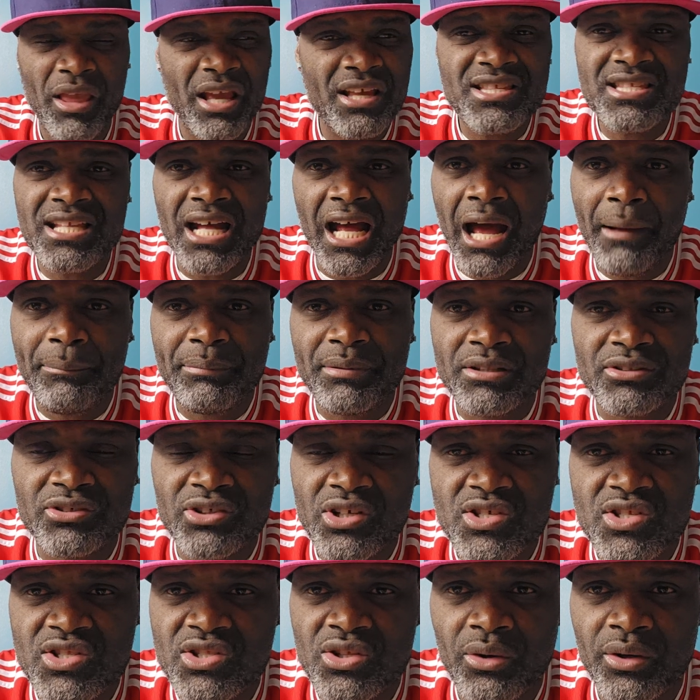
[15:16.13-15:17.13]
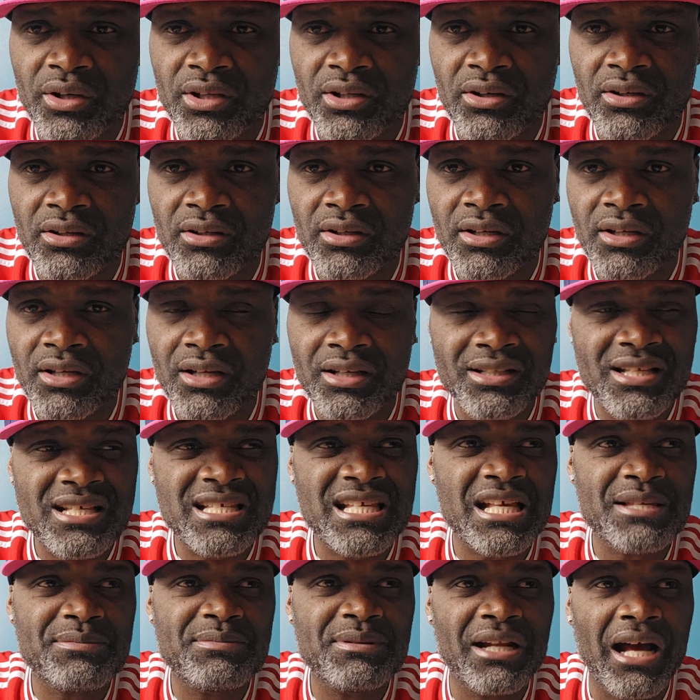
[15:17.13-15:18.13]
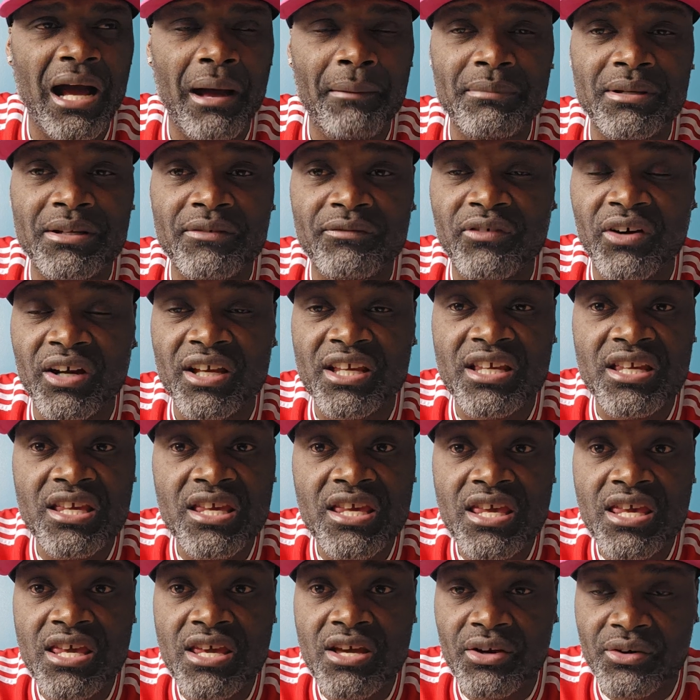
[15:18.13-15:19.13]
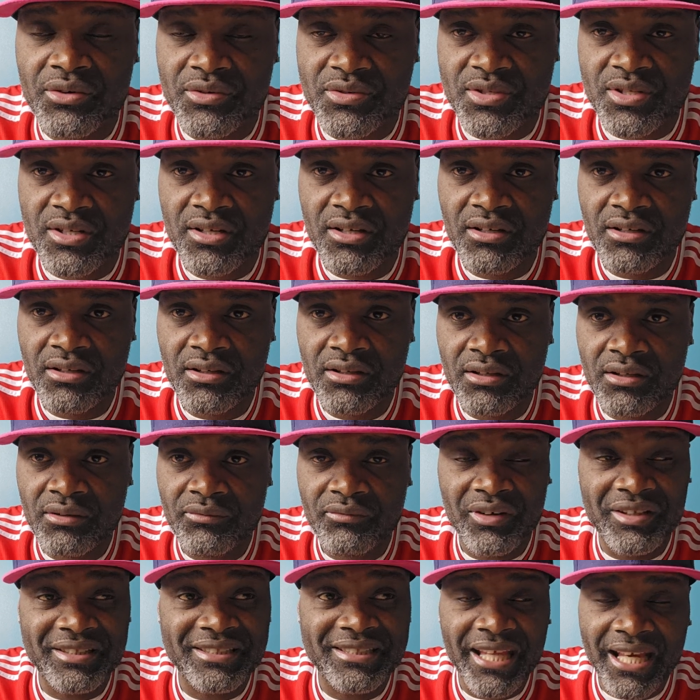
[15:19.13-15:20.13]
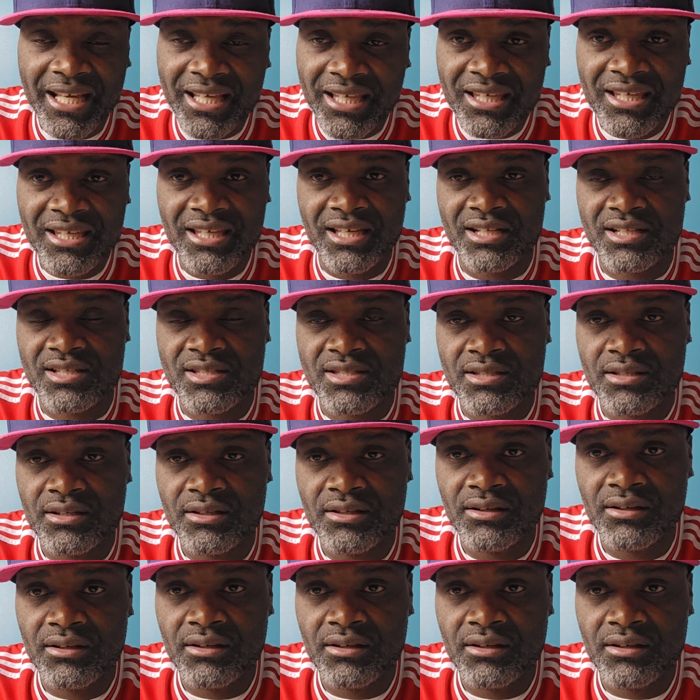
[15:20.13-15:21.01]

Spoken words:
It's not happening just now, you know. This has been happening for years, for decades.